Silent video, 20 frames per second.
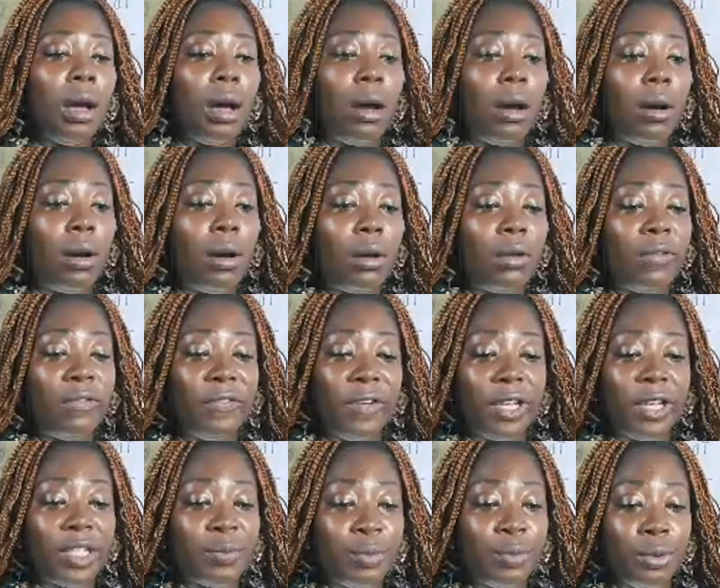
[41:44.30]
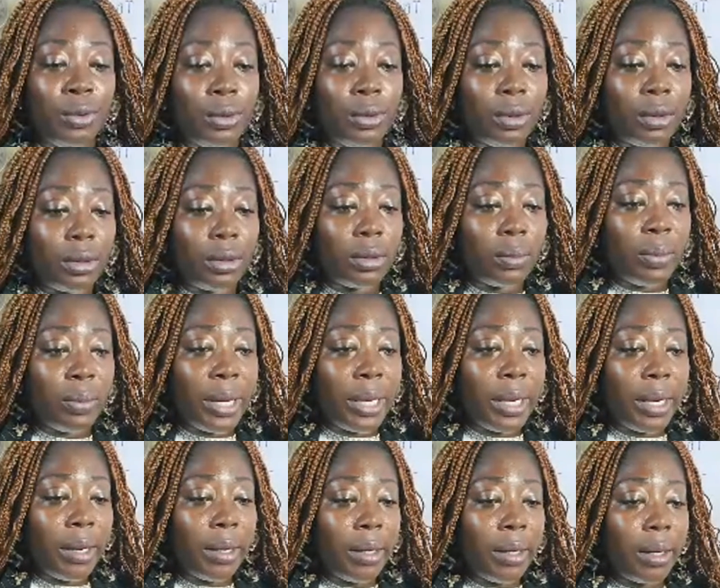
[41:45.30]
on Facebook, but
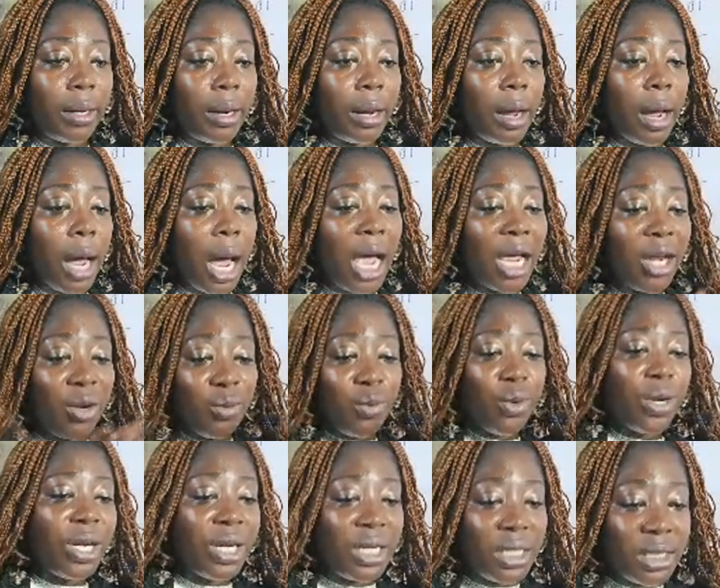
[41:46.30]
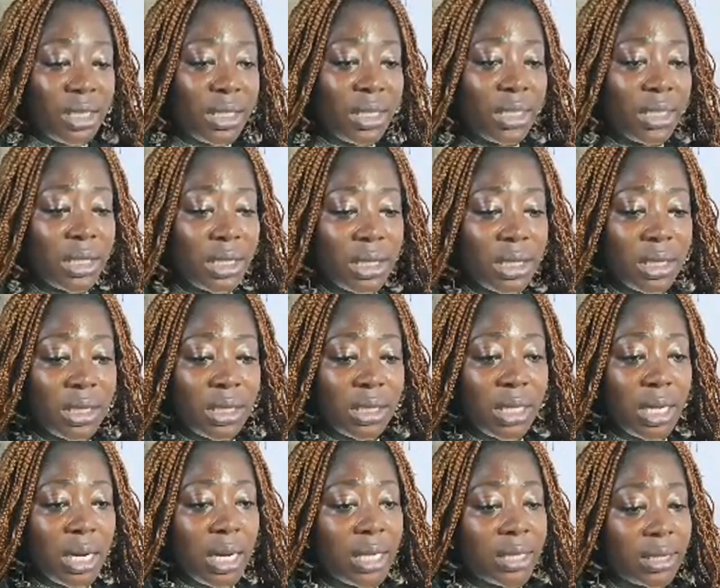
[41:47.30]
then I reached
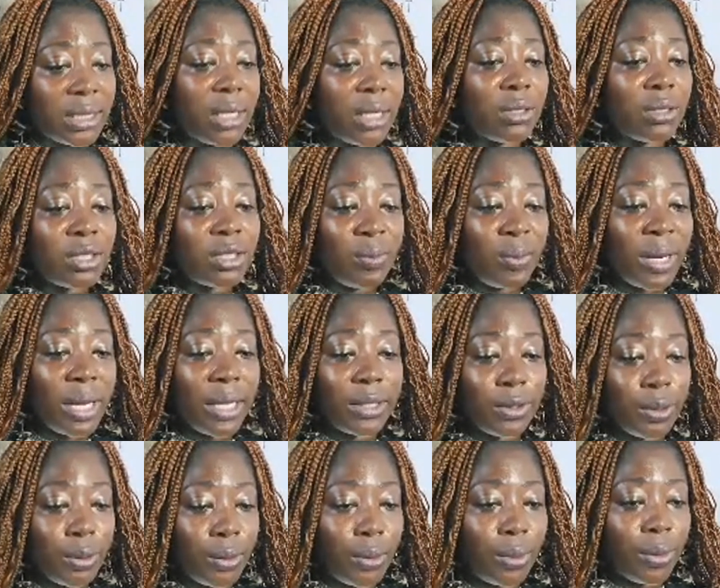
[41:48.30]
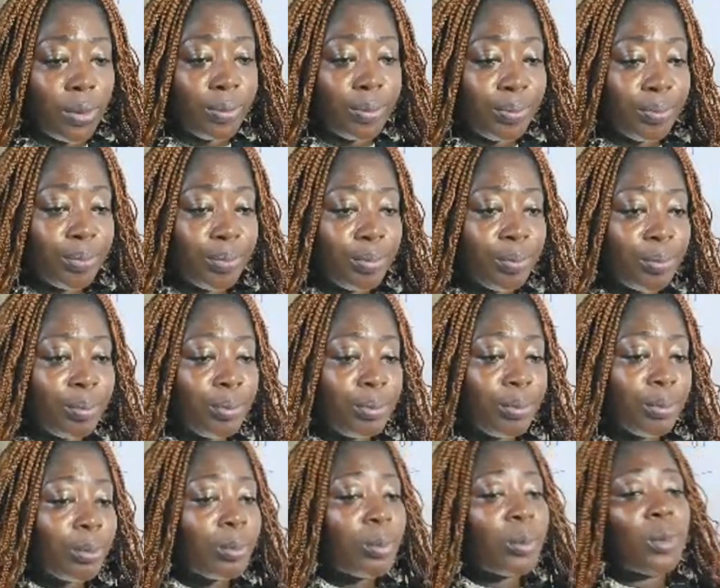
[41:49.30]
a sales plateau
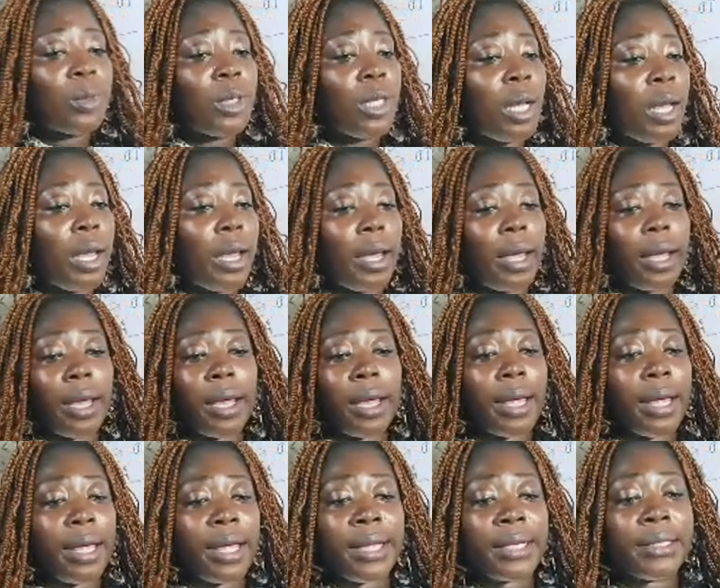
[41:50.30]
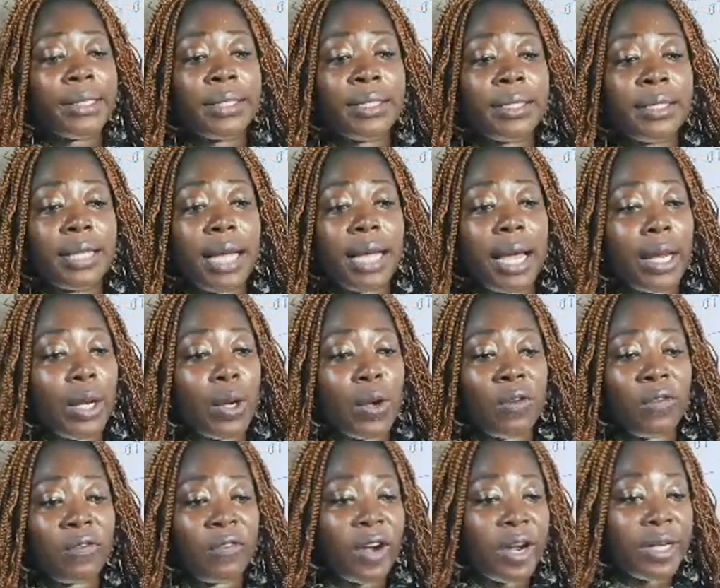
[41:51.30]
and I
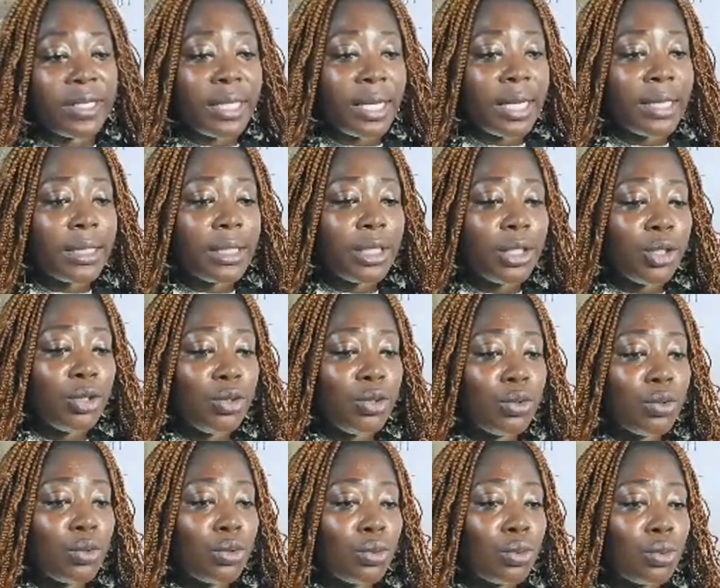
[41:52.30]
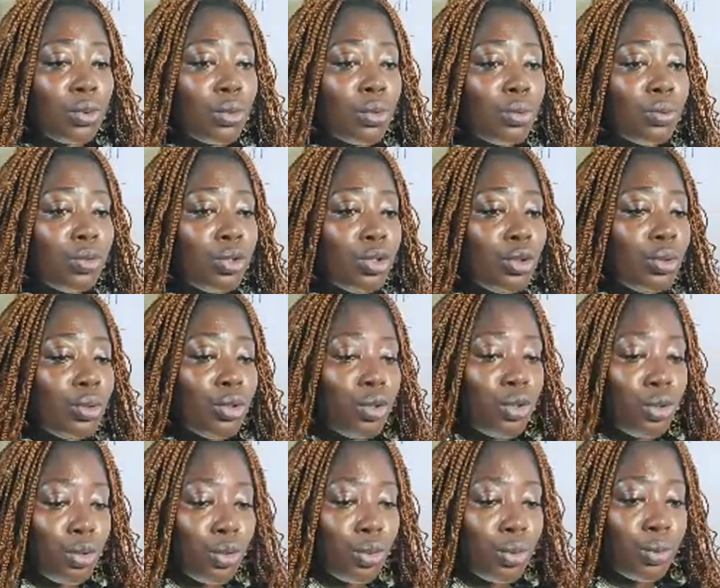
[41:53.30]
converted into
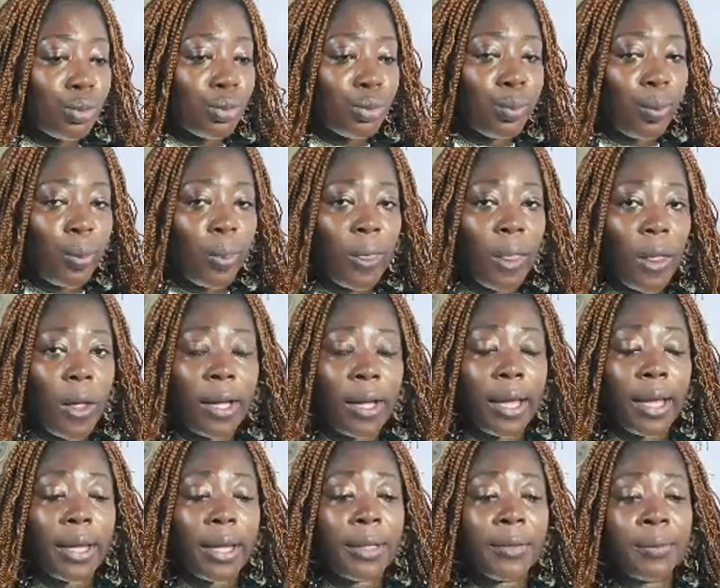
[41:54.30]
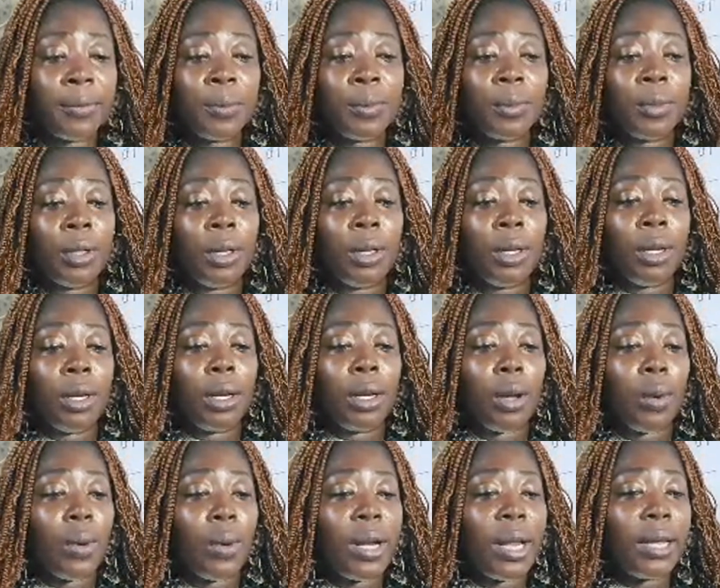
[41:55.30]
YouTube. Okay.
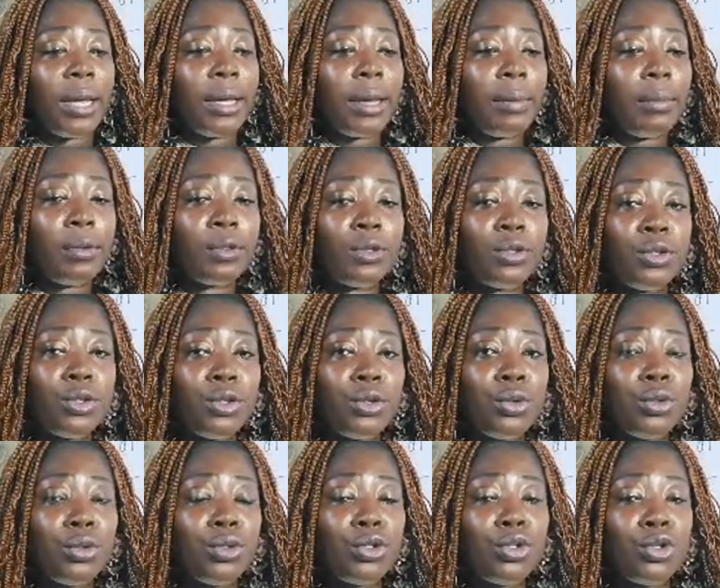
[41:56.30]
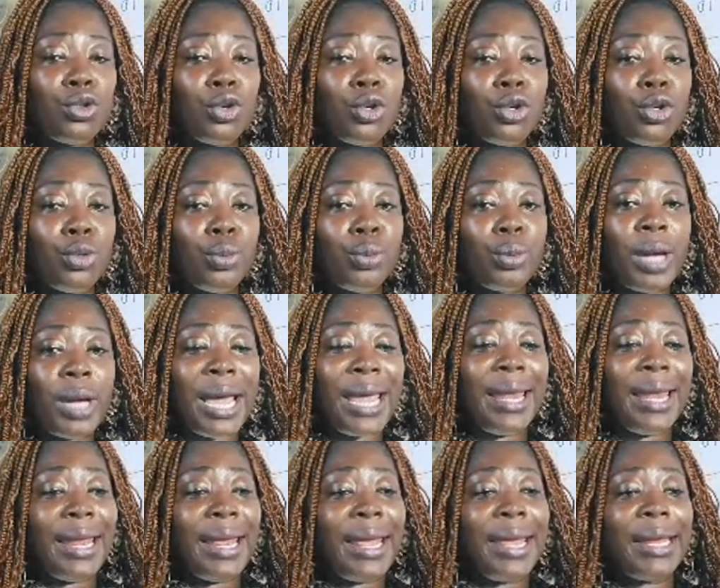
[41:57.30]
Now, when I came onto YouTube, I
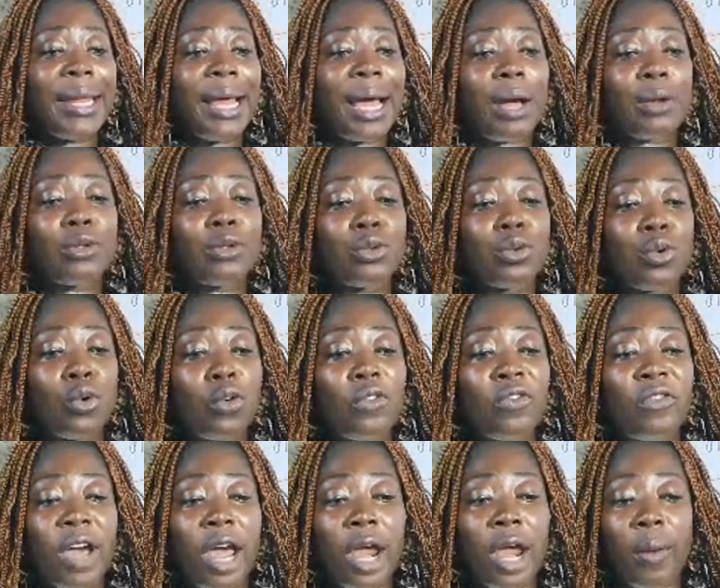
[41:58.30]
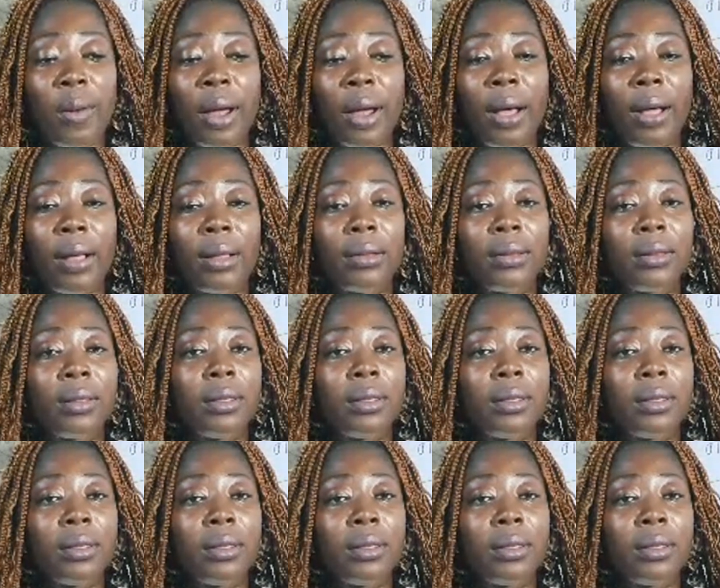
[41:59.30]
learned how to go viral.